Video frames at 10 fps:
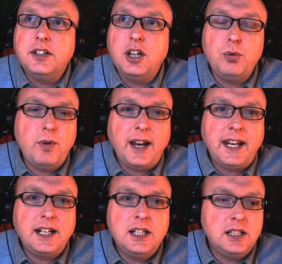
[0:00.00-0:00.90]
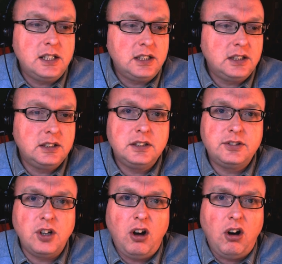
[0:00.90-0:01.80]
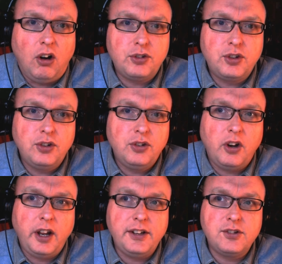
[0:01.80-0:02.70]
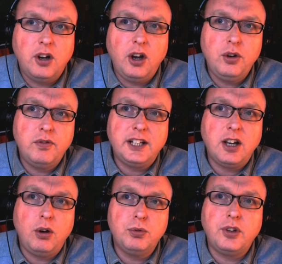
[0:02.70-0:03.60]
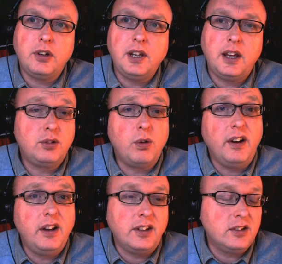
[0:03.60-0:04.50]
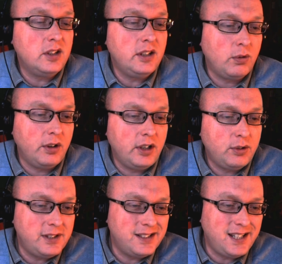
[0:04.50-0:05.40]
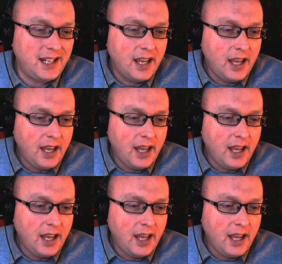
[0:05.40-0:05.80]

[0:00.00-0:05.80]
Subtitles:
No rain. It's not hot, and it's not overly cold. So yeah, it's quite nice actually. It's quite a nice winter's day.